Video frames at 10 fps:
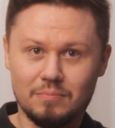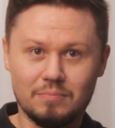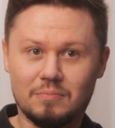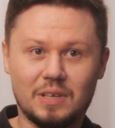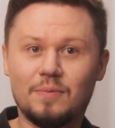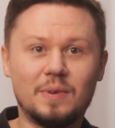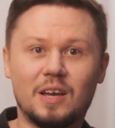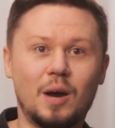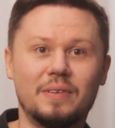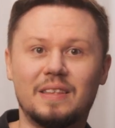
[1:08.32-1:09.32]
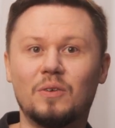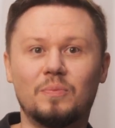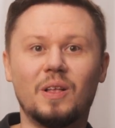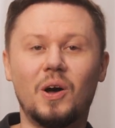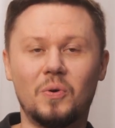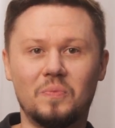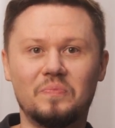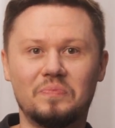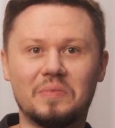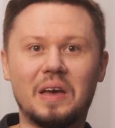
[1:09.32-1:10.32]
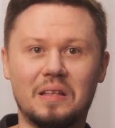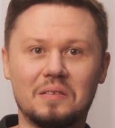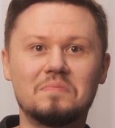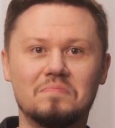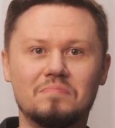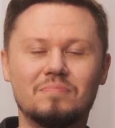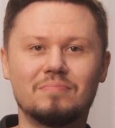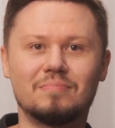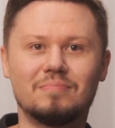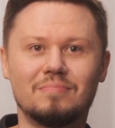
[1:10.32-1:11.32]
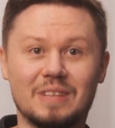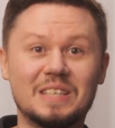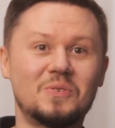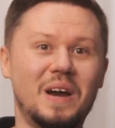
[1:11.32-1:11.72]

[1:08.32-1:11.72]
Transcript: give me a comment down below and let's try